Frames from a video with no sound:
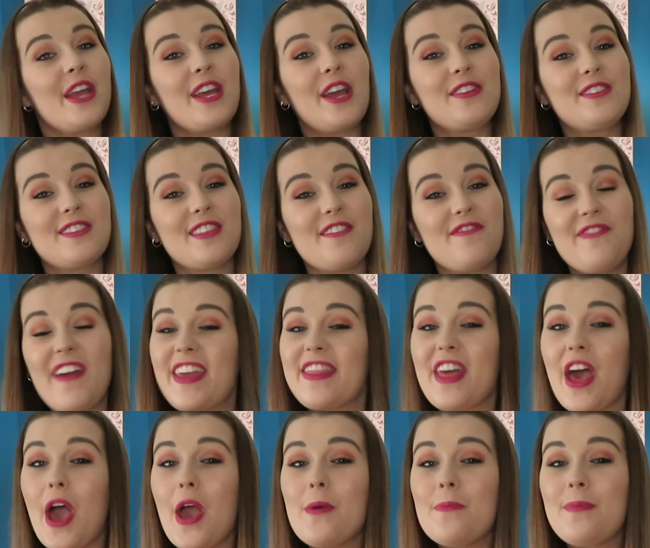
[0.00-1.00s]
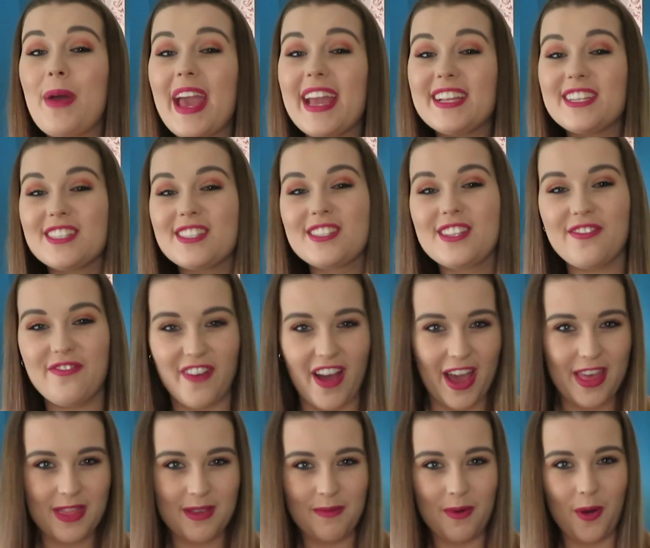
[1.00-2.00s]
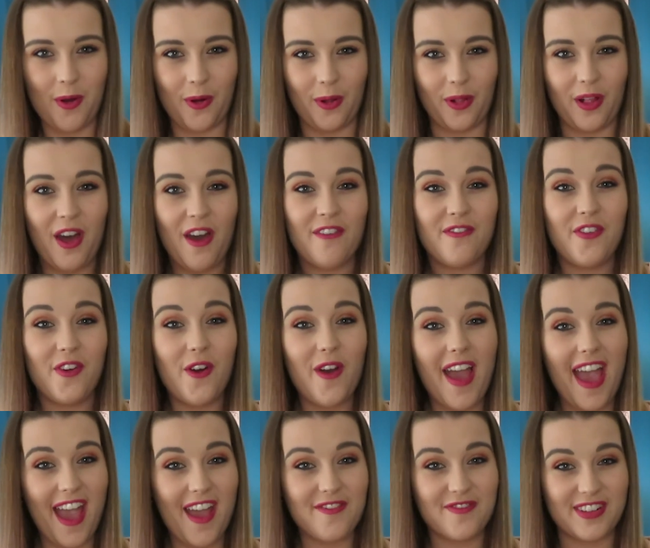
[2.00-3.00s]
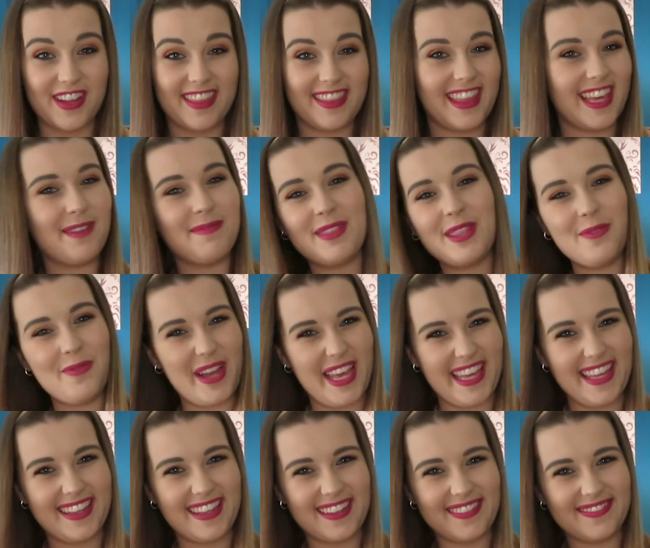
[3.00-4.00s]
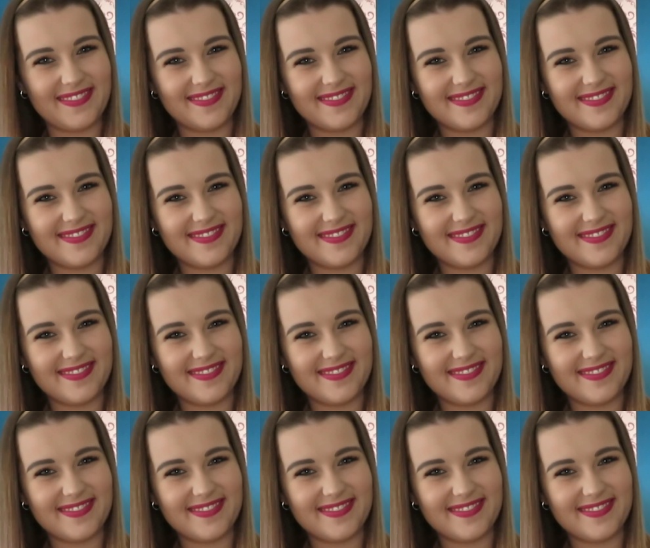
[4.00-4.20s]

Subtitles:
Go to the Faith at Home pages to find them all for every theme of the week.